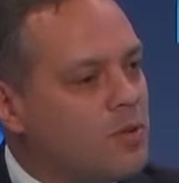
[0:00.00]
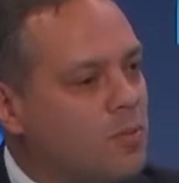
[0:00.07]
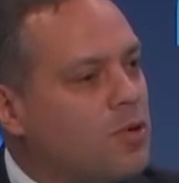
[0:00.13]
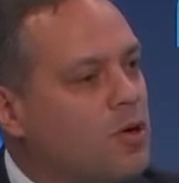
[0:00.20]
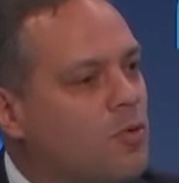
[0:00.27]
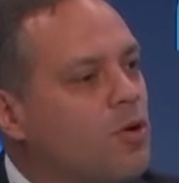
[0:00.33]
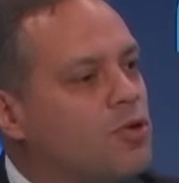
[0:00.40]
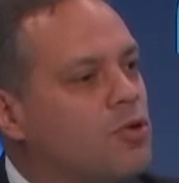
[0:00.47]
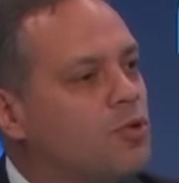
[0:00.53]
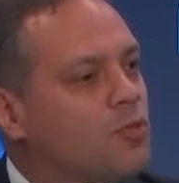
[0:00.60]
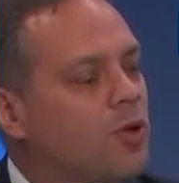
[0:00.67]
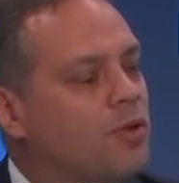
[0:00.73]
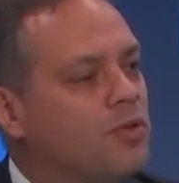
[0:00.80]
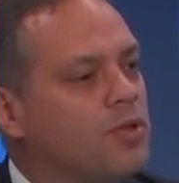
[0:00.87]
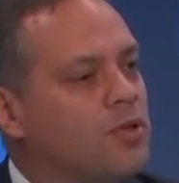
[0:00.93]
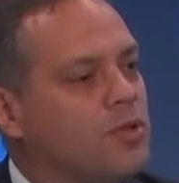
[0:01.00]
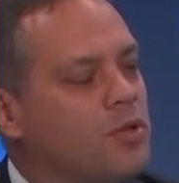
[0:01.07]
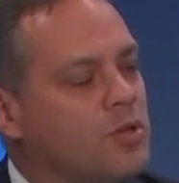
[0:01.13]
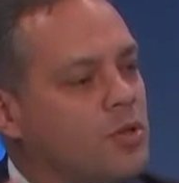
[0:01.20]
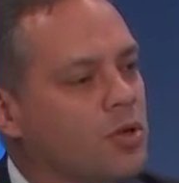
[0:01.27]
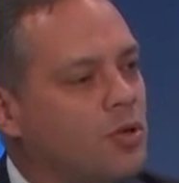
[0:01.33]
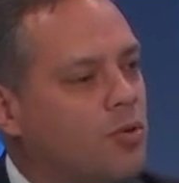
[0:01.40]
a big question whether
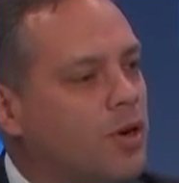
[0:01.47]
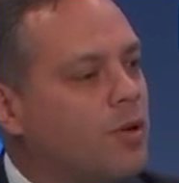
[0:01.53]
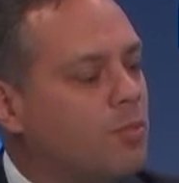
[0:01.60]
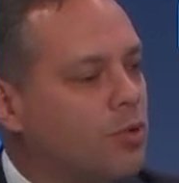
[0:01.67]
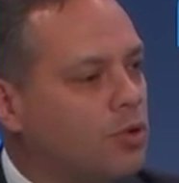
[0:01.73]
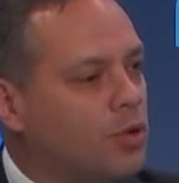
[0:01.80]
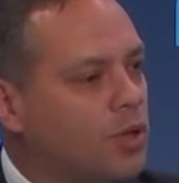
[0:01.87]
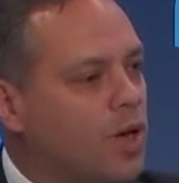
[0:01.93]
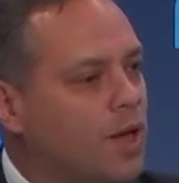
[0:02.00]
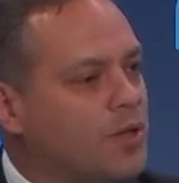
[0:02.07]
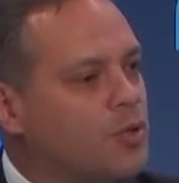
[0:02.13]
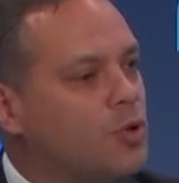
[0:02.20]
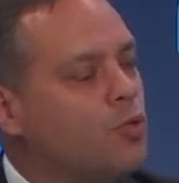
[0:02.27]
it's credible or not.